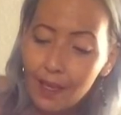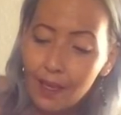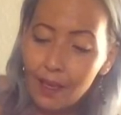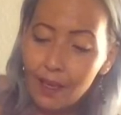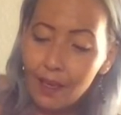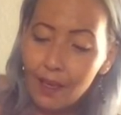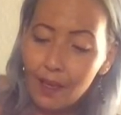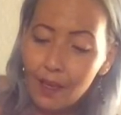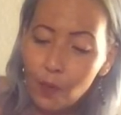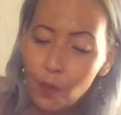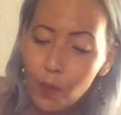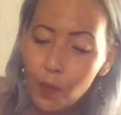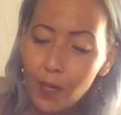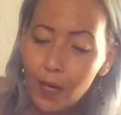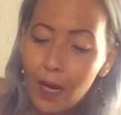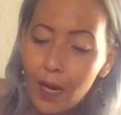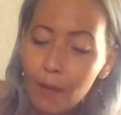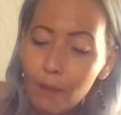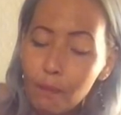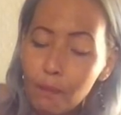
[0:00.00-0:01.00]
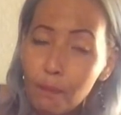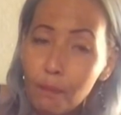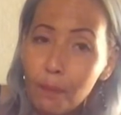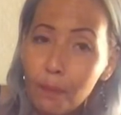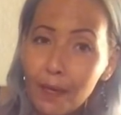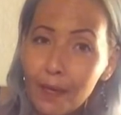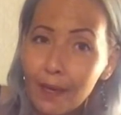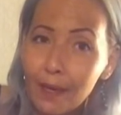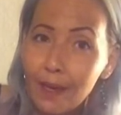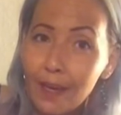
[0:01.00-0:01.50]
when I
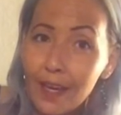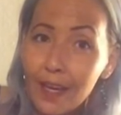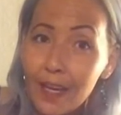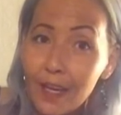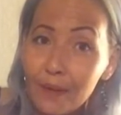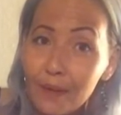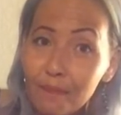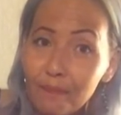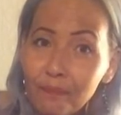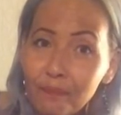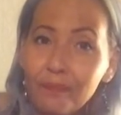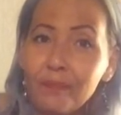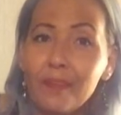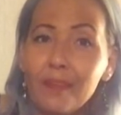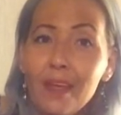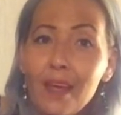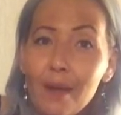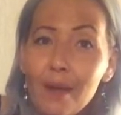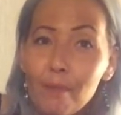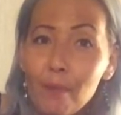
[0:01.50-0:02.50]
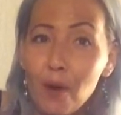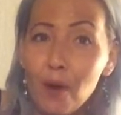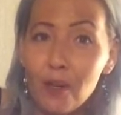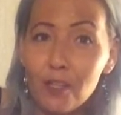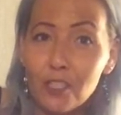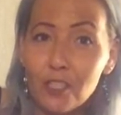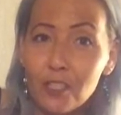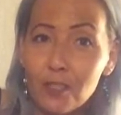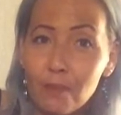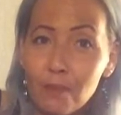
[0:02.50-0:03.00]
became a
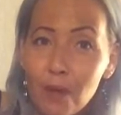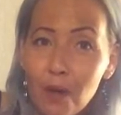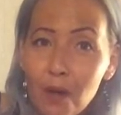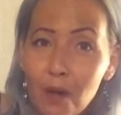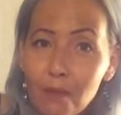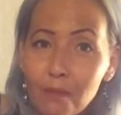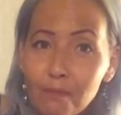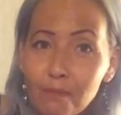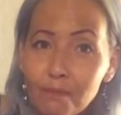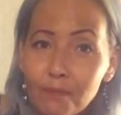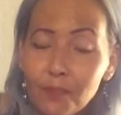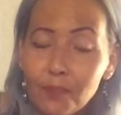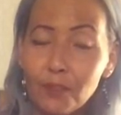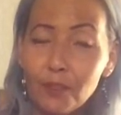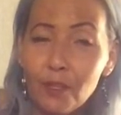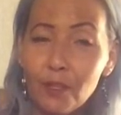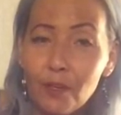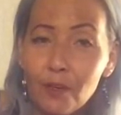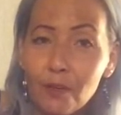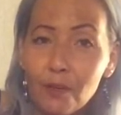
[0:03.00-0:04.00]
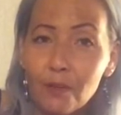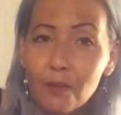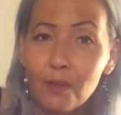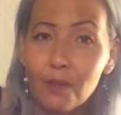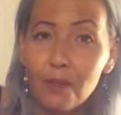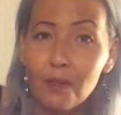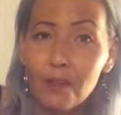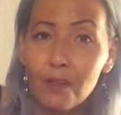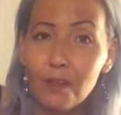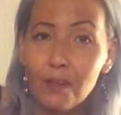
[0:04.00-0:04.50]
monster mom, you know,
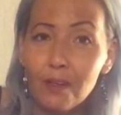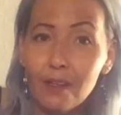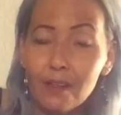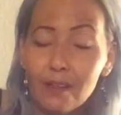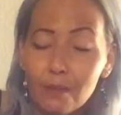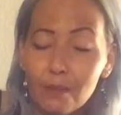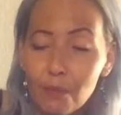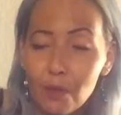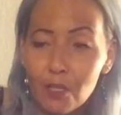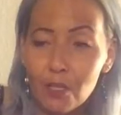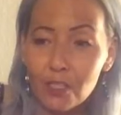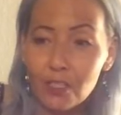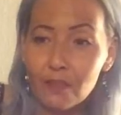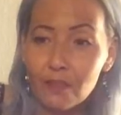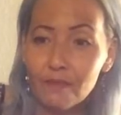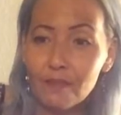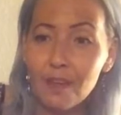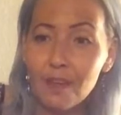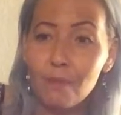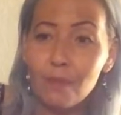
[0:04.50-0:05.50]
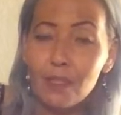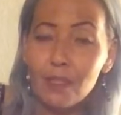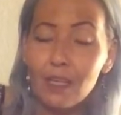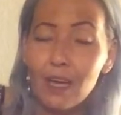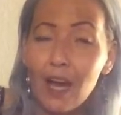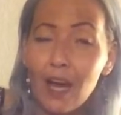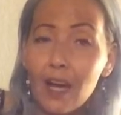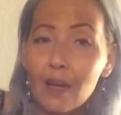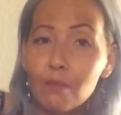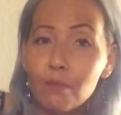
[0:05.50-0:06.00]
in the monster
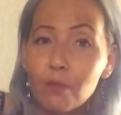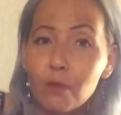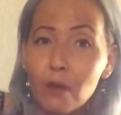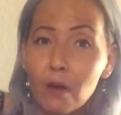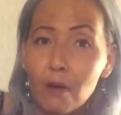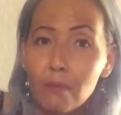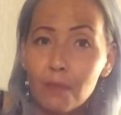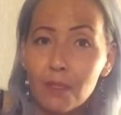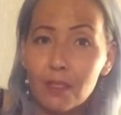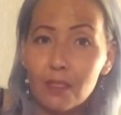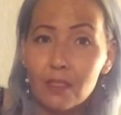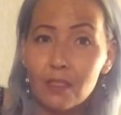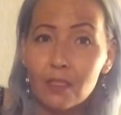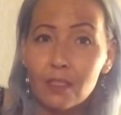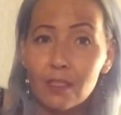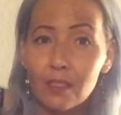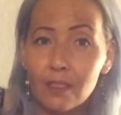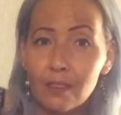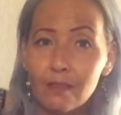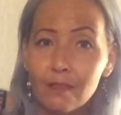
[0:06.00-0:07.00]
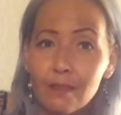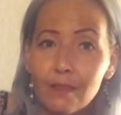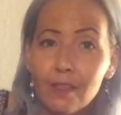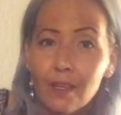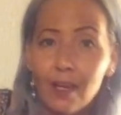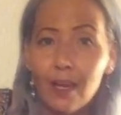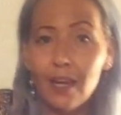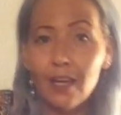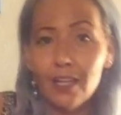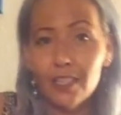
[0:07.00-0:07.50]
family, I promise,
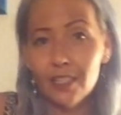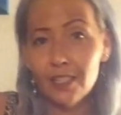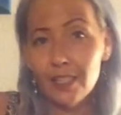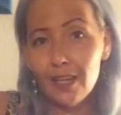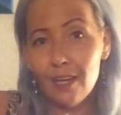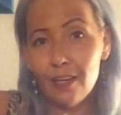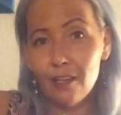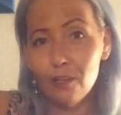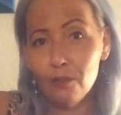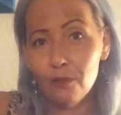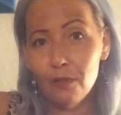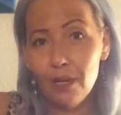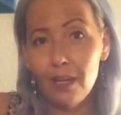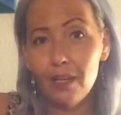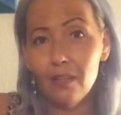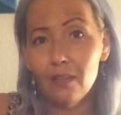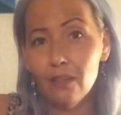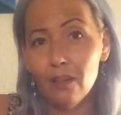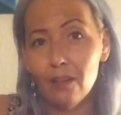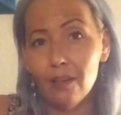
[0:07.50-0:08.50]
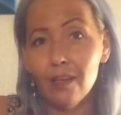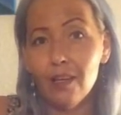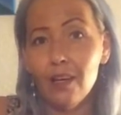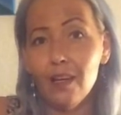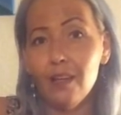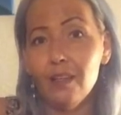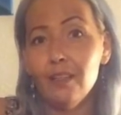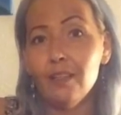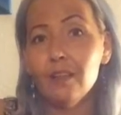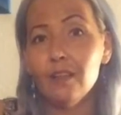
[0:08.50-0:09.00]
hashtag create not
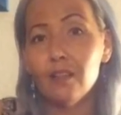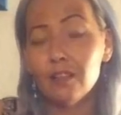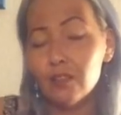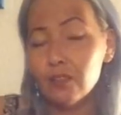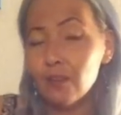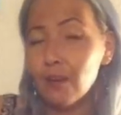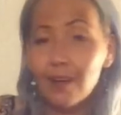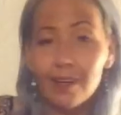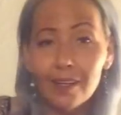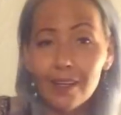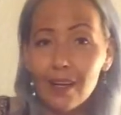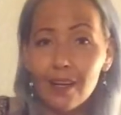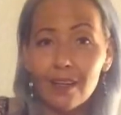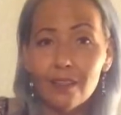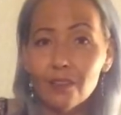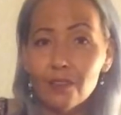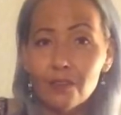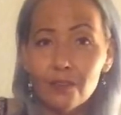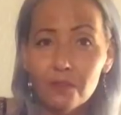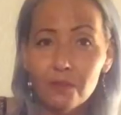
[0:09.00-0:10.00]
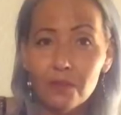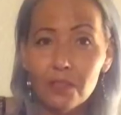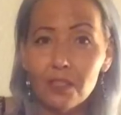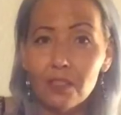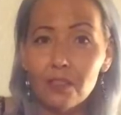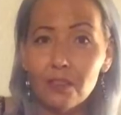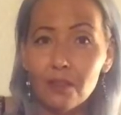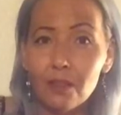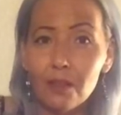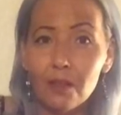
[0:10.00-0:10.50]
hate, so I can't do
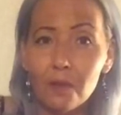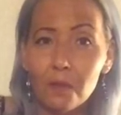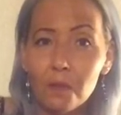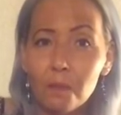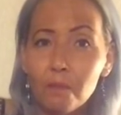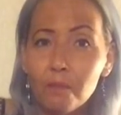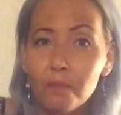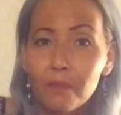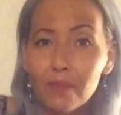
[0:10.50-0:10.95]
it, you know,